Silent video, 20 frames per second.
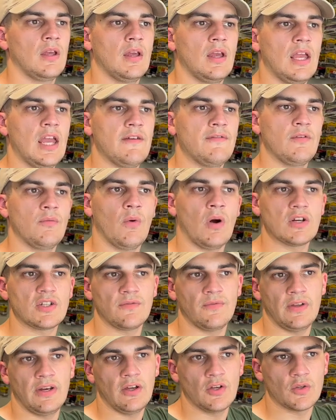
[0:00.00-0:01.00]
If you've
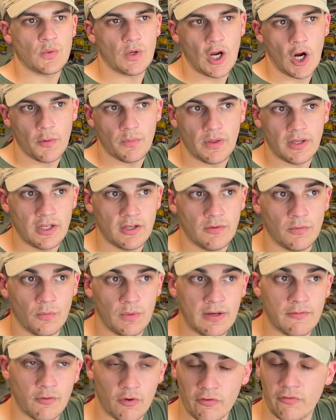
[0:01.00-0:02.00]
watched the videos, we hope that
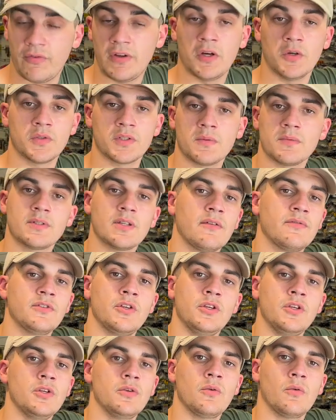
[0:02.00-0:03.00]
we've revealed some stuff
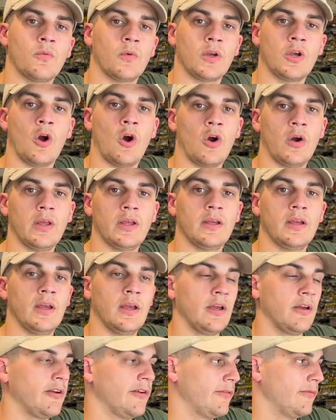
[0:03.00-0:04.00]
to you regarding
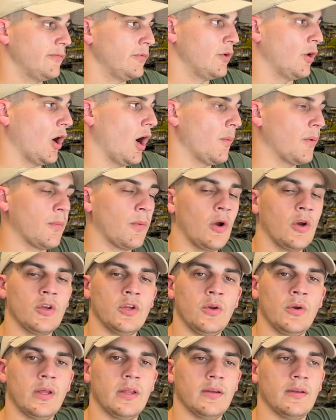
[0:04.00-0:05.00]
your Humminbird
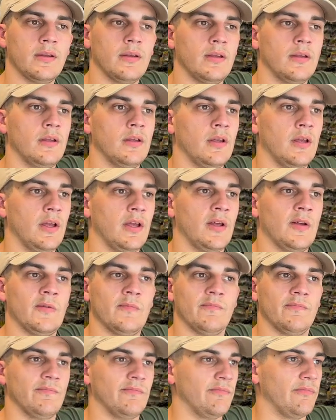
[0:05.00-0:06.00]
unit.
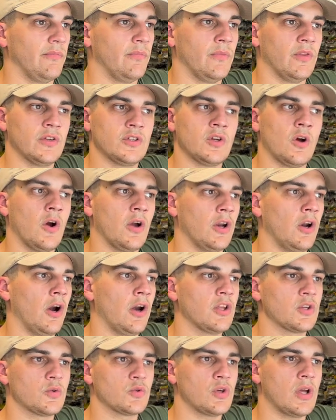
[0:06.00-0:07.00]
The target
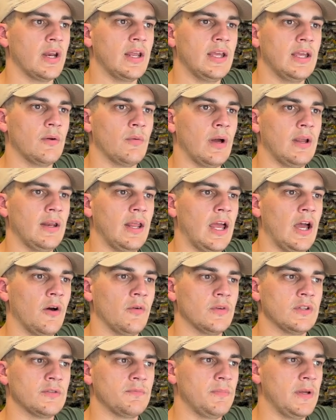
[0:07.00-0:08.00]
audience we're trying to hit right
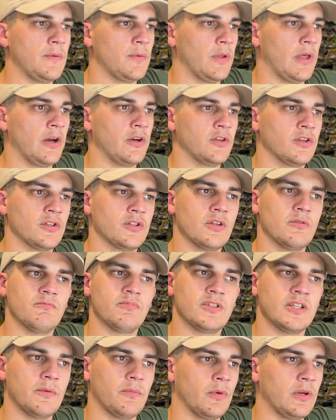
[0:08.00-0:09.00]
now is people that are just
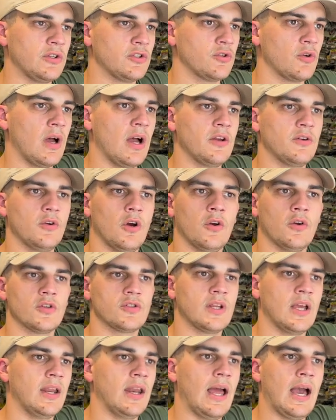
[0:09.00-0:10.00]
simply trying to
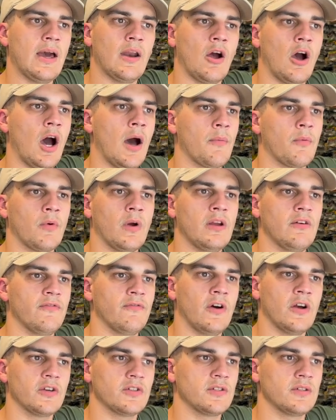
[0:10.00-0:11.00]
understand how to operate
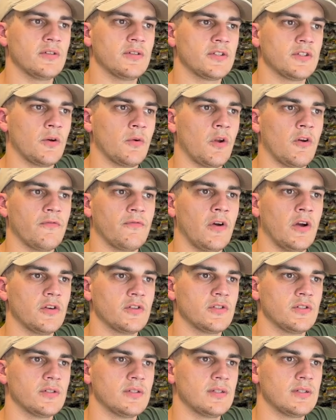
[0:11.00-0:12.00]
functions, sonar
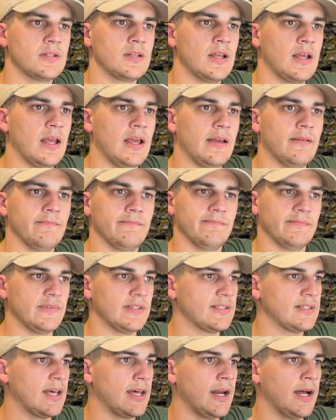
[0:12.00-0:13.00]
functions,
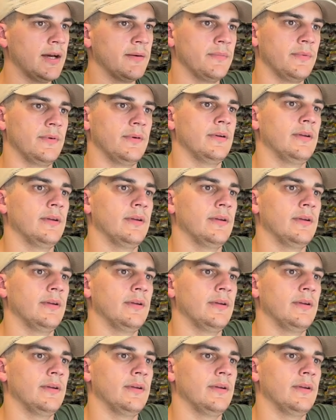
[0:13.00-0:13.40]
setup,